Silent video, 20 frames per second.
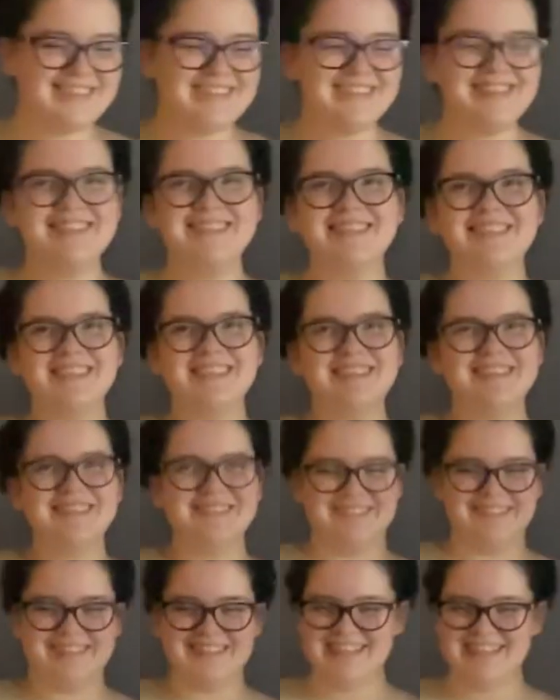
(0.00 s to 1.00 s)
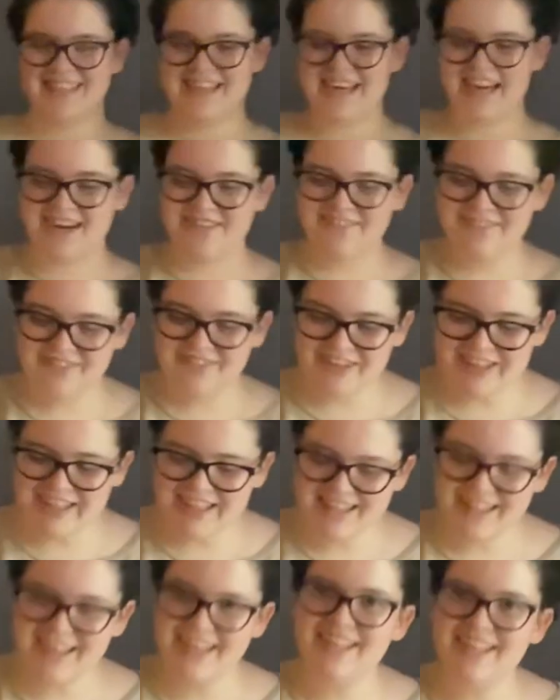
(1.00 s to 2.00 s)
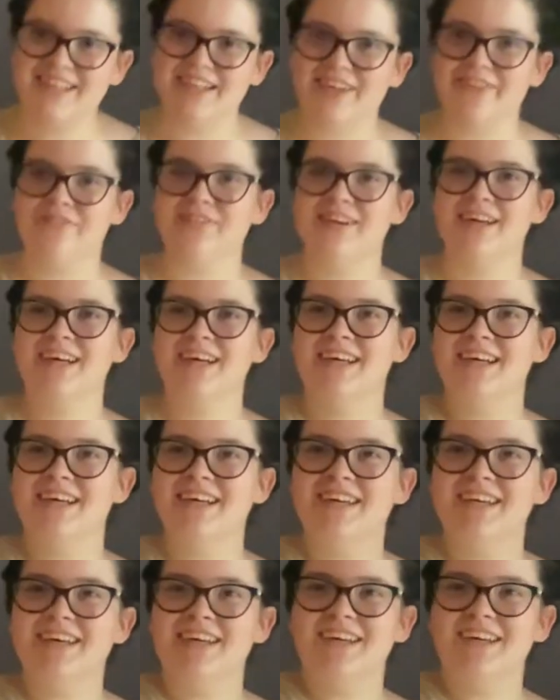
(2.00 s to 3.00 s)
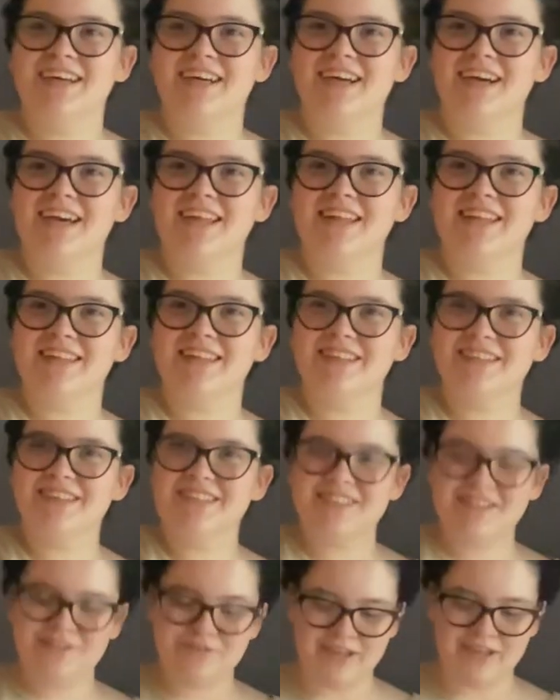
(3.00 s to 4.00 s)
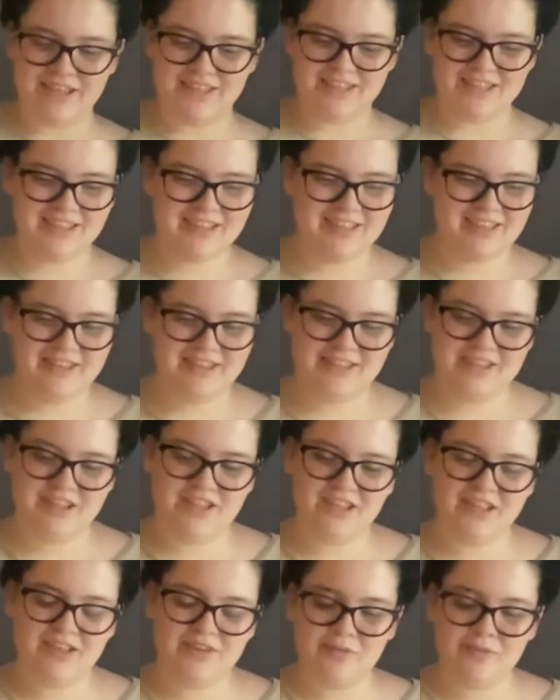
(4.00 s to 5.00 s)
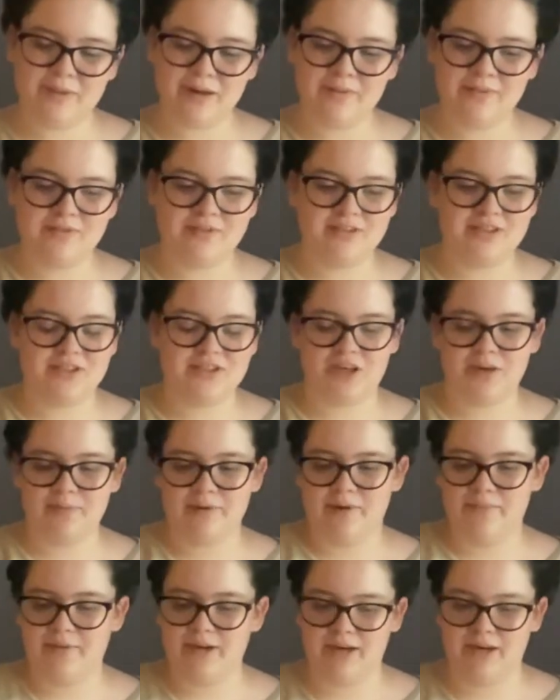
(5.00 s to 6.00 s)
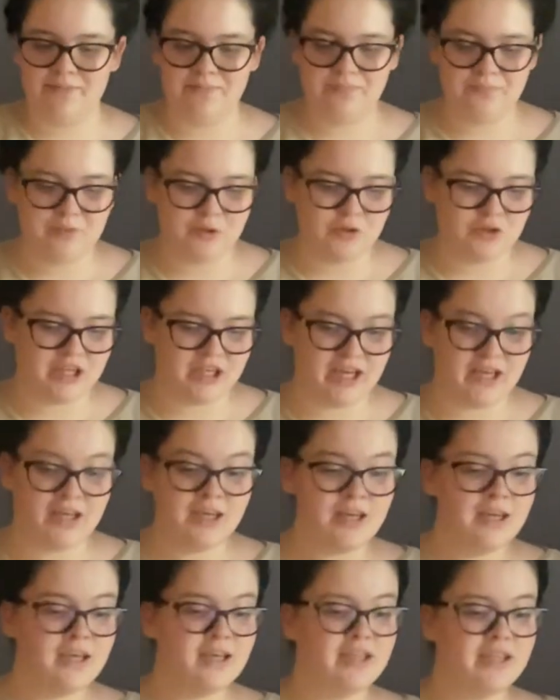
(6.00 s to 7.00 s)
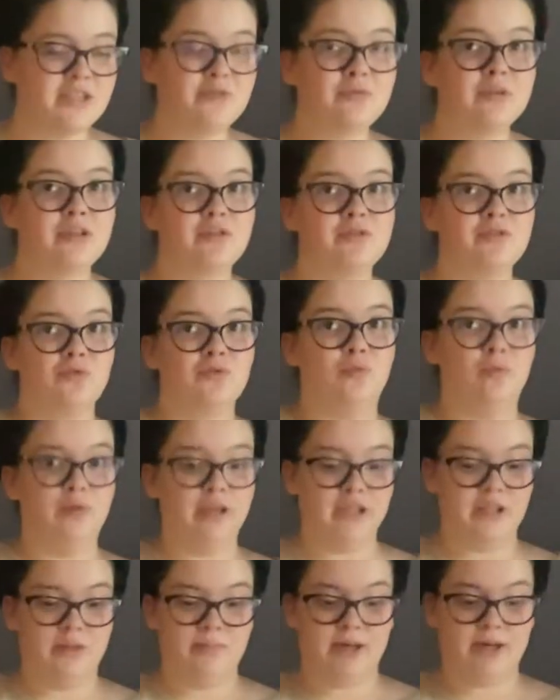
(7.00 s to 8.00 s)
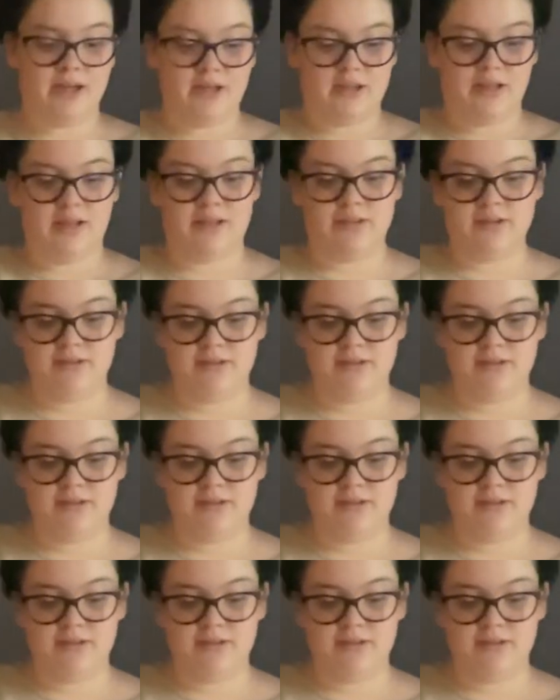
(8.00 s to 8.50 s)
These are cute. I really like them. I think they look sweet. Remind me of the strawberry um, milkshake. This one though is really puddling.